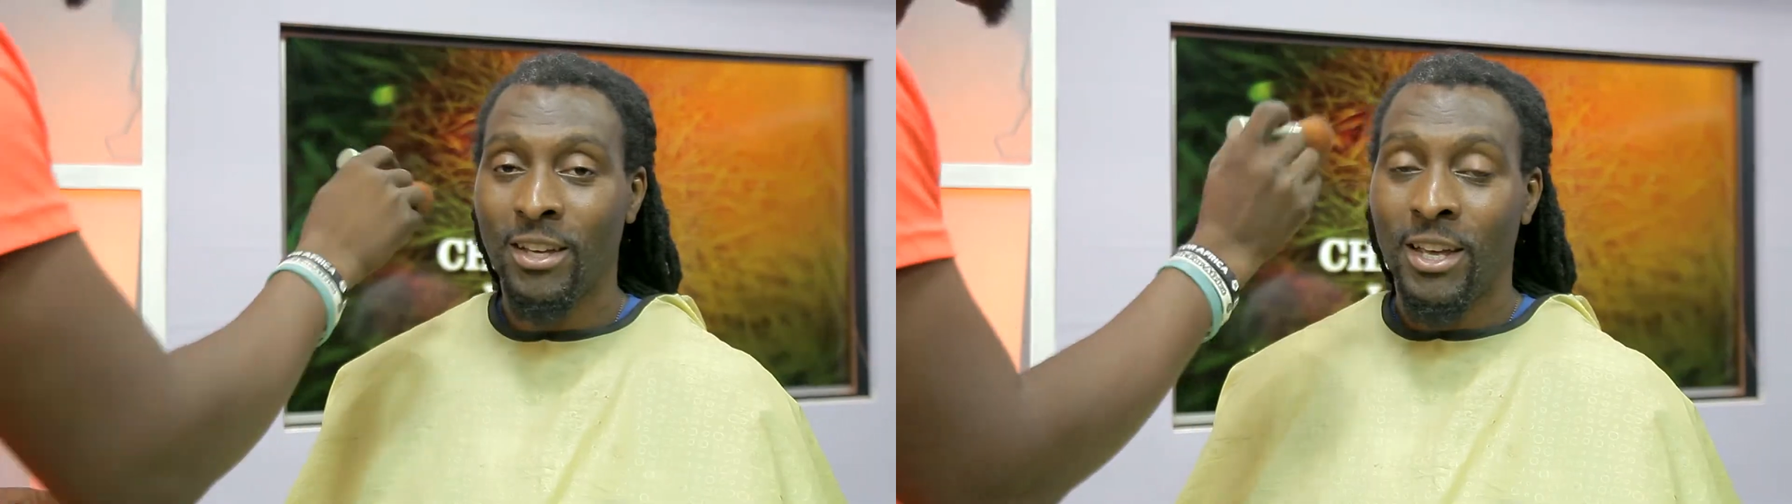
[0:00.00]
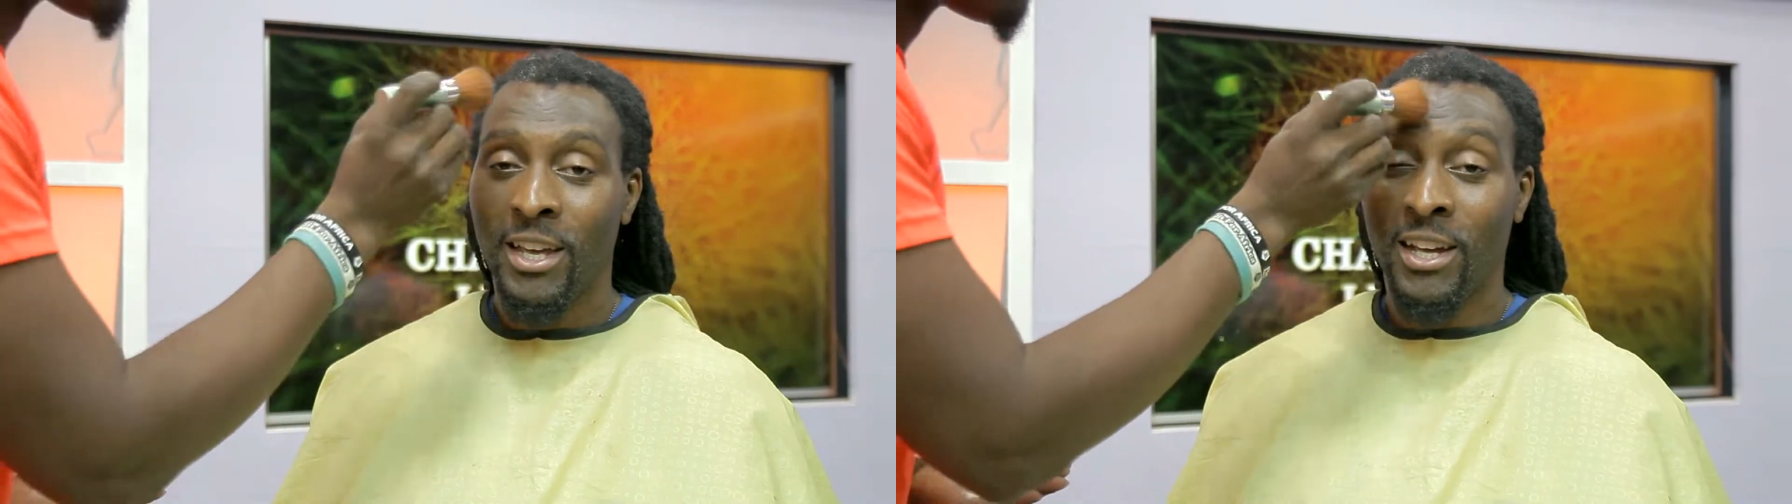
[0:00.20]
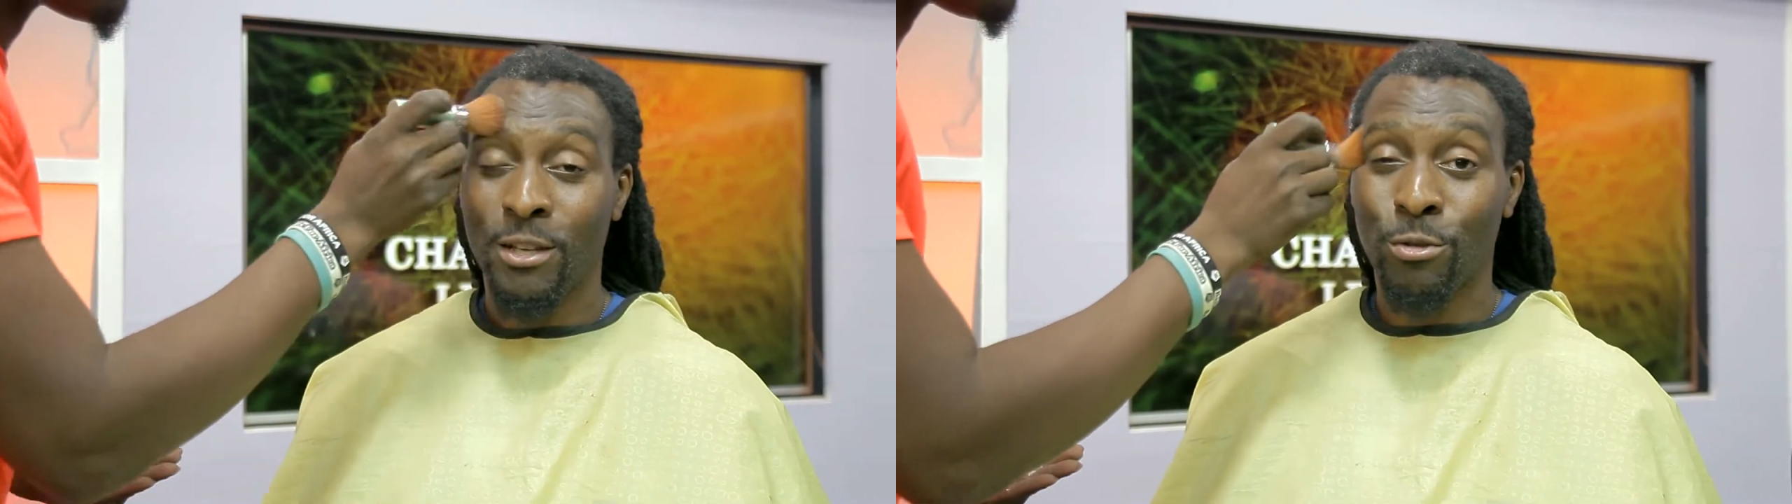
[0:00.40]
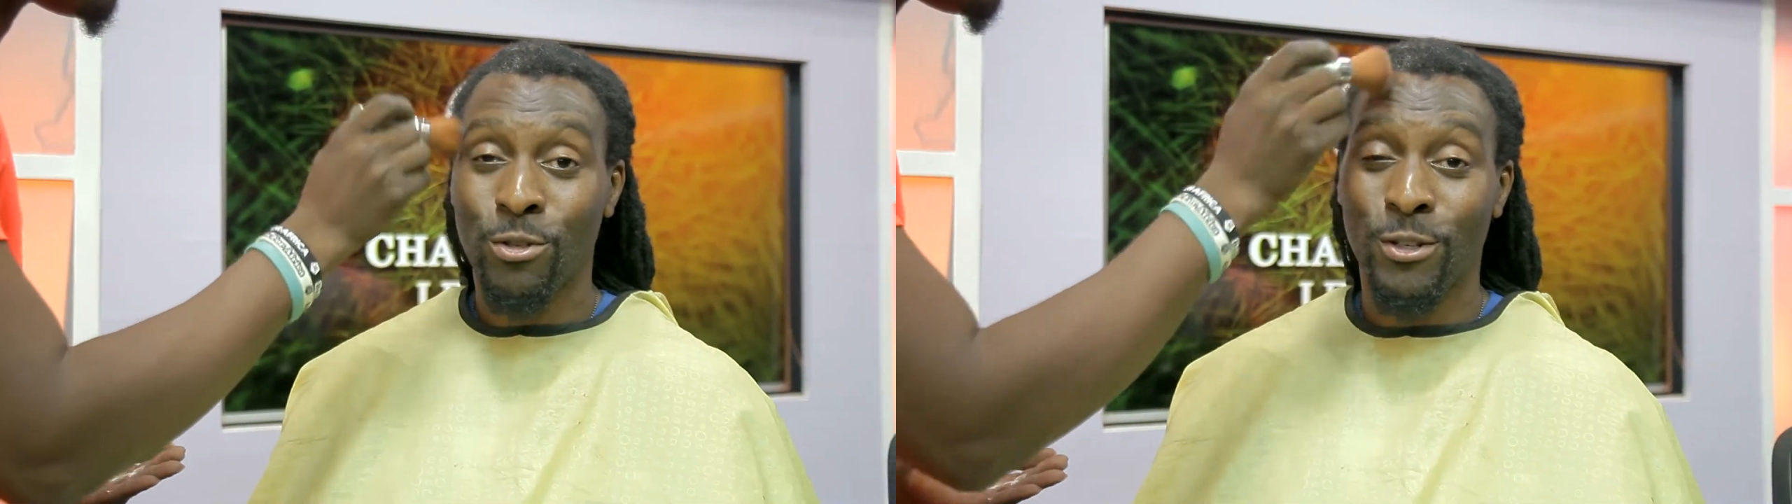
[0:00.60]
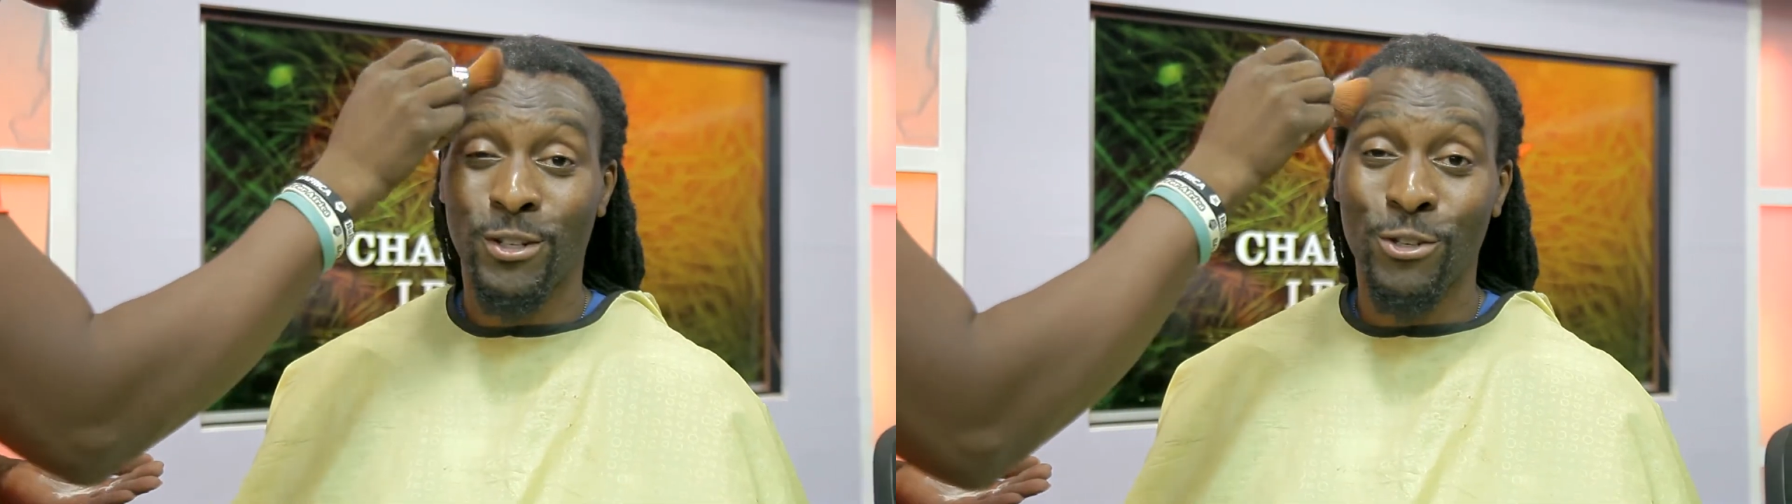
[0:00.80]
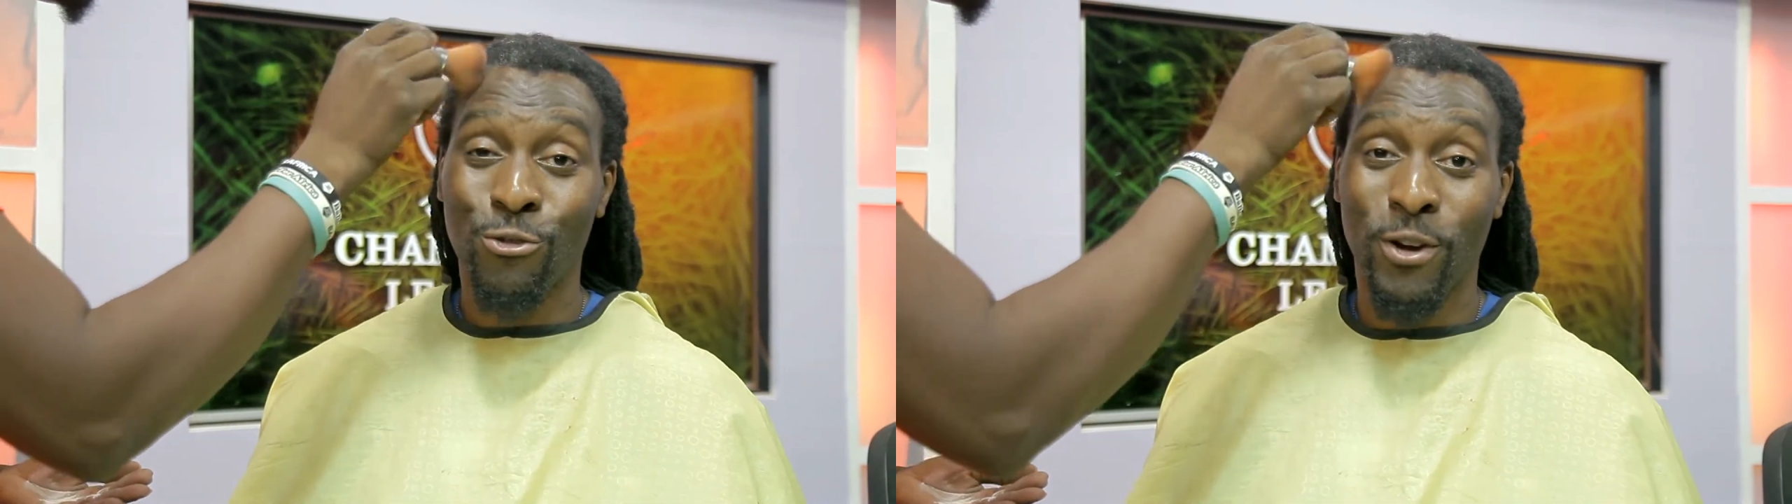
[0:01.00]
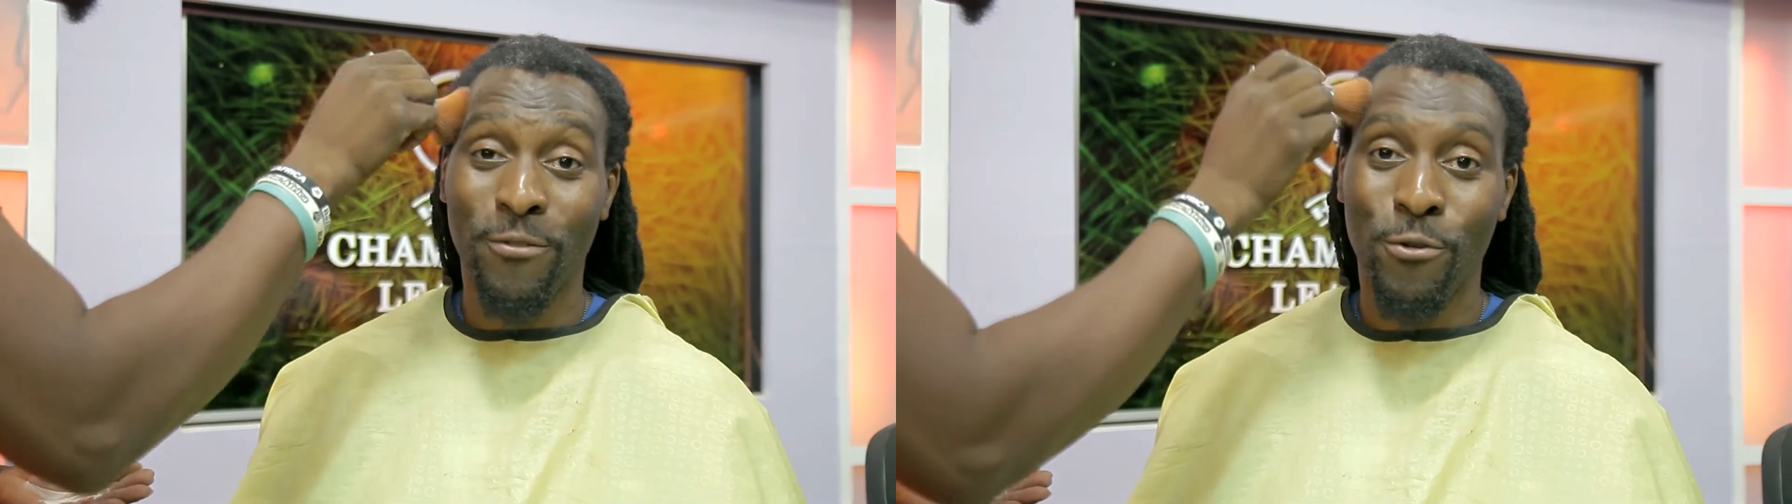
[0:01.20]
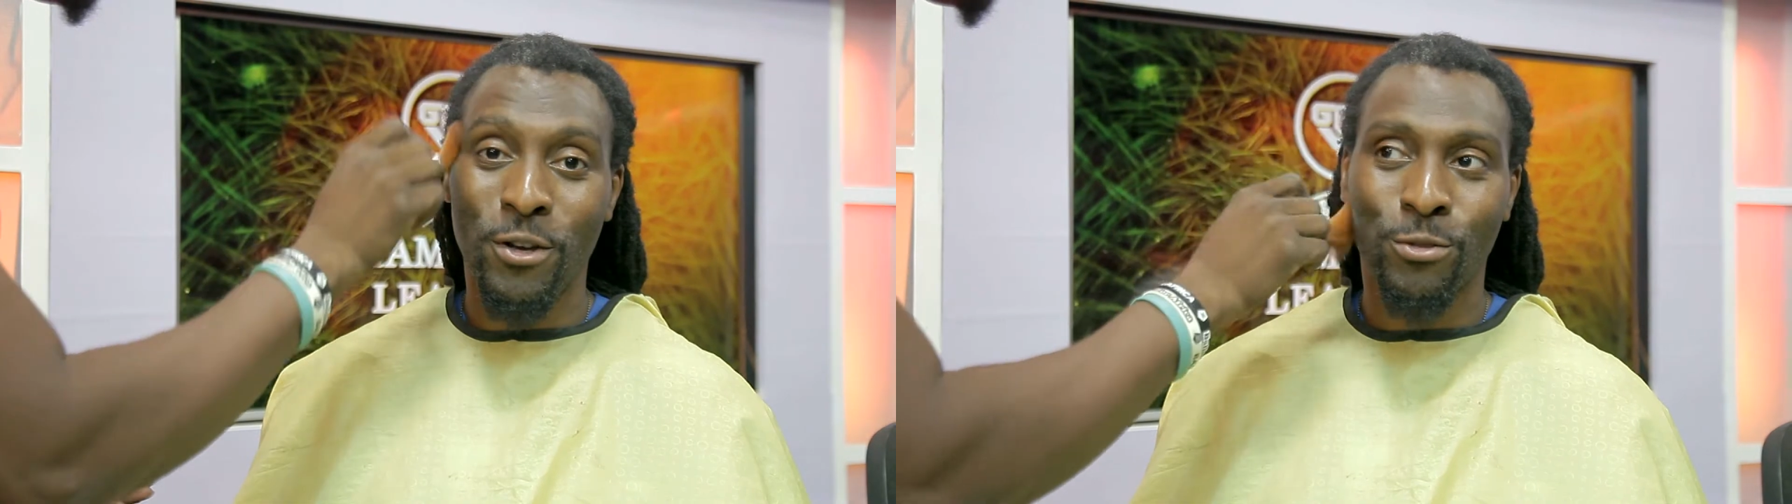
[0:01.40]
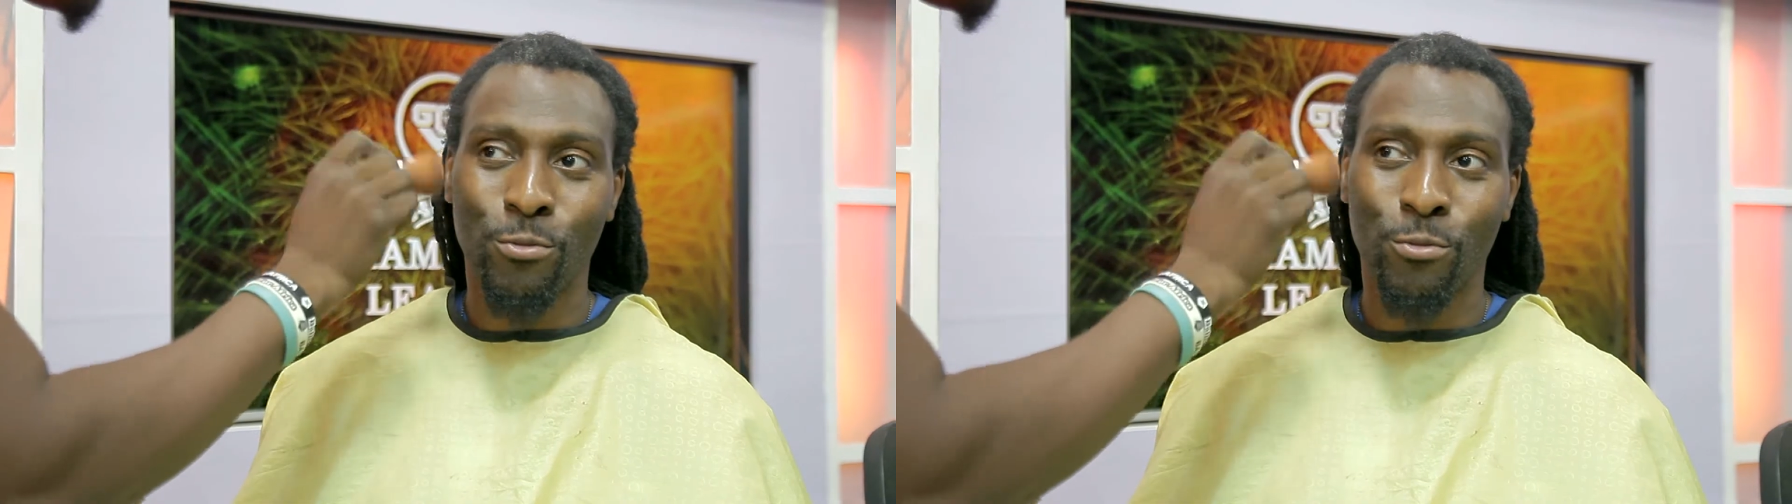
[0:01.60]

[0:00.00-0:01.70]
Hey guys, what's going on? It's Triforce.